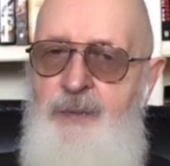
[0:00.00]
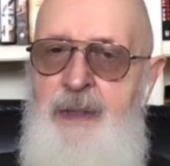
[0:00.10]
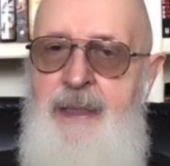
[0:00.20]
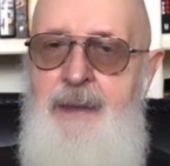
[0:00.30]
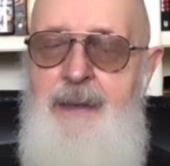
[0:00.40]
was a
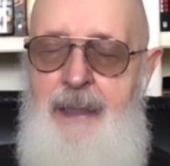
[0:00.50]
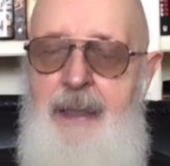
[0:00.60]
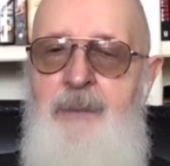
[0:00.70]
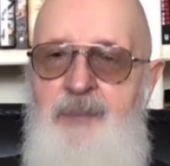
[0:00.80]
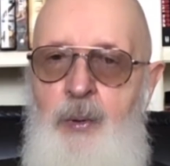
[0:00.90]

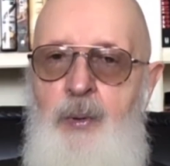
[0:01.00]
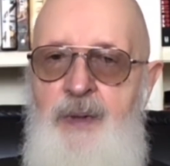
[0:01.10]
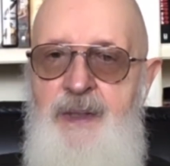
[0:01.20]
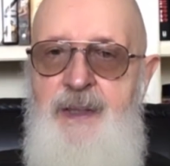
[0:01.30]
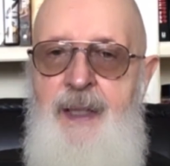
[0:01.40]
really
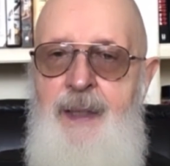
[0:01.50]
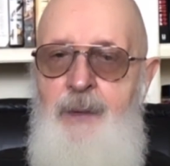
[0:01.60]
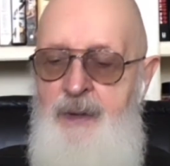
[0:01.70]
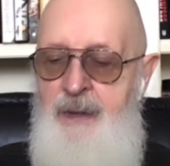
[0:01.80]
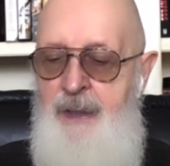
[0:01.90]
important
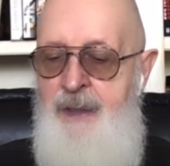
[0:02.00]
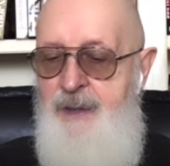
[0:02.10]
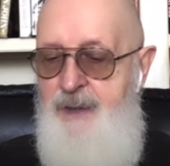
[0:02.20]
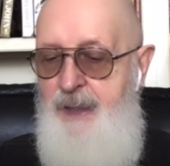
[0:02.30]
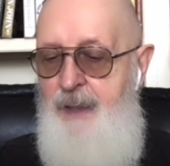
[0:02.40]
day when
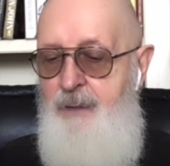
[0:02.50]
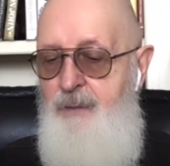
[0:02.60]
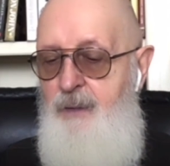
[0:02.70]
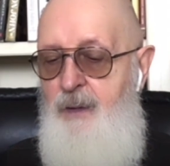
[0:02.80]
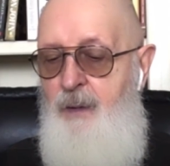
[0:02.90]
Glenn
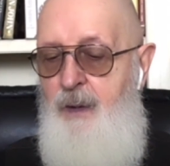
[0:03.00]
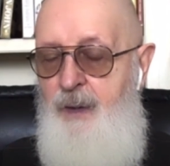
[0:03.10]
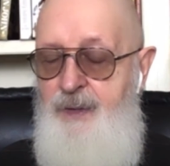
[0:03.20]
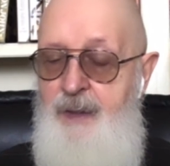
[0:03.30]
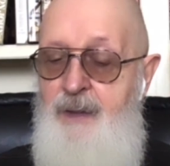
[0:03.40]
said, you know,
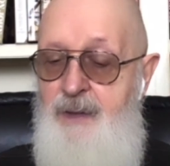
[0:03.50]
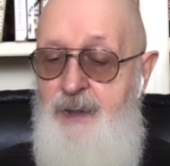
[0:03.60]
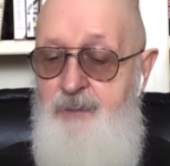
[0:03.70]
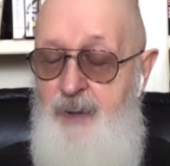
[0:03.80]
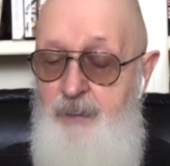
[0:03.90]
I think
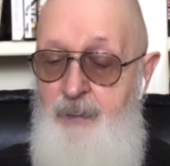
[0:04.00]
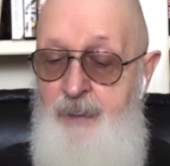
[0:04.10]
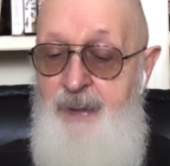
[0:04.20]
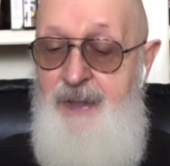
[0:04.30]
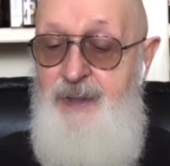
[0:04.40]
it's
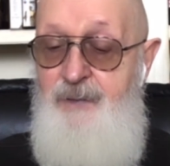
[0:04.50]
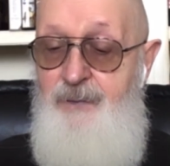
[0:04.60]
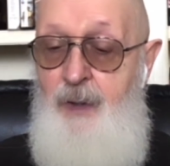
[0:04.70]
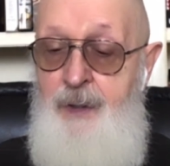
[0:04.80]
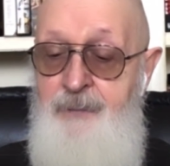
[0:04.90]
probably best
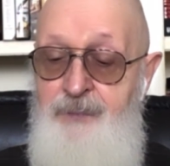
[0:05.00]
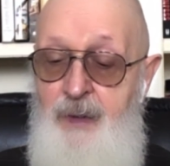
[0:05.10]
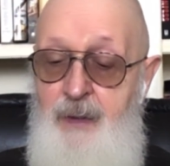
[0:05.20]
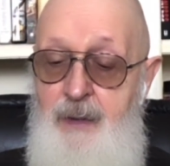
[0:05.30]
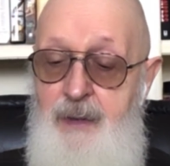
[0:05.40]
if I
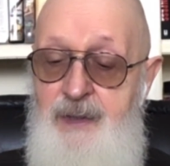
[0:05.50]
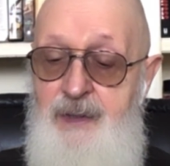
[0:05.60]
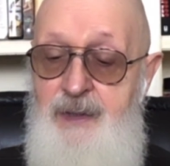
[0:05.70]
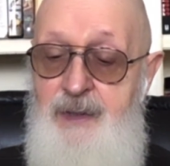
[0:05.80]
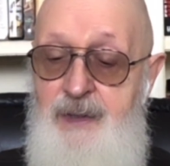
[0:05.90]

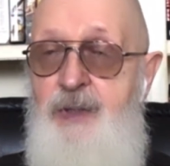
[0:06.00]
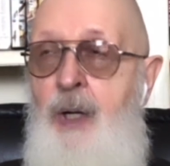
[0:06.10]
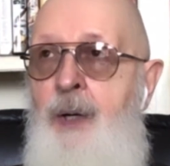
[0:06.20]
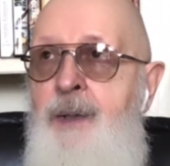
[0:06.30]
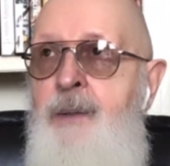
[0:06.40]
step to the
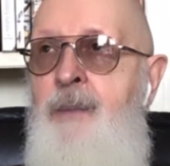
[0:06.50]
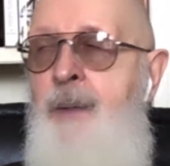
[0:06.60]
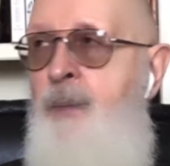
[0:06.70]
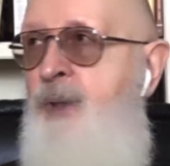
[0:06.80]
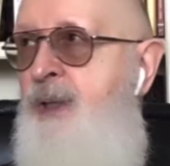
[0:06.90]
side and
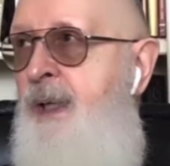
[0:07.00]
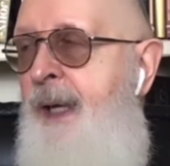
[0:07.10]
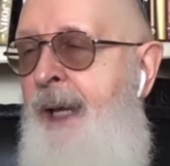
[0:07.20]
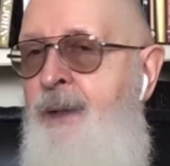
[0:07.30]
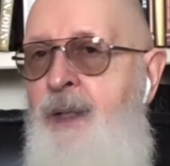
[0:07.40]
maybe we should
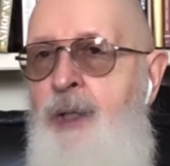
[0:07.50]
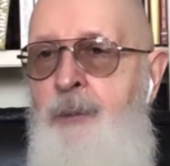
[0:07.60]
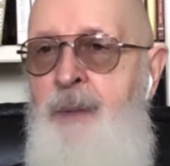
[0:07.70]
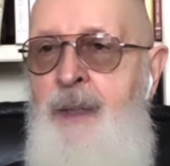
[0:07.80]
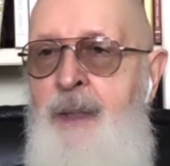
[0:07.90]
let Andy
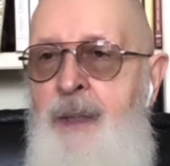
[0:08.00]
come in.